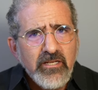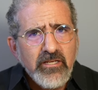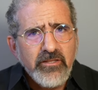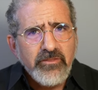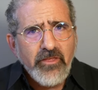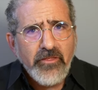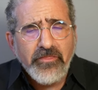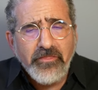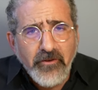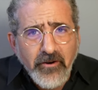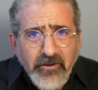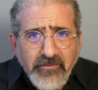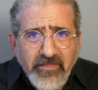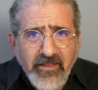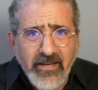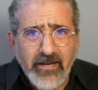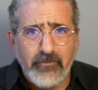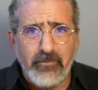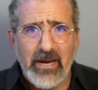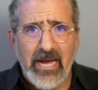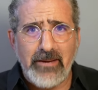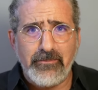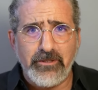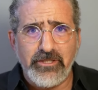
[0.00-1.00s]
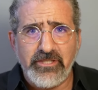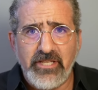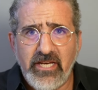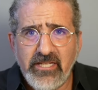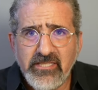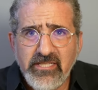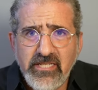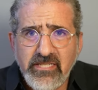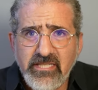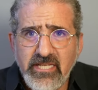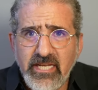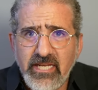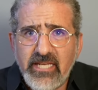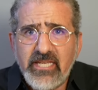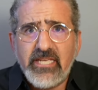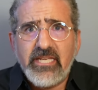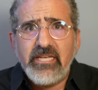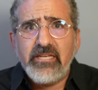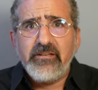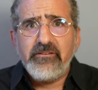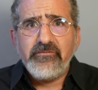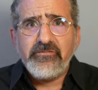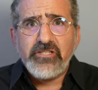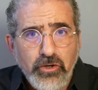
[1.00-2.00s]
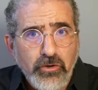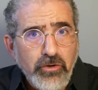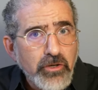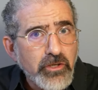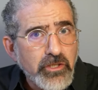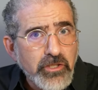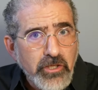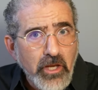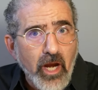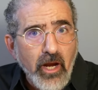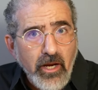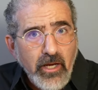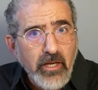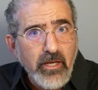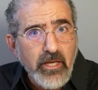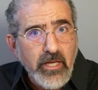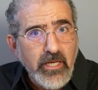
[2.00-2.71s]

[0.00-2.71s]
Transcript: The third thing a Bible does is it gives your young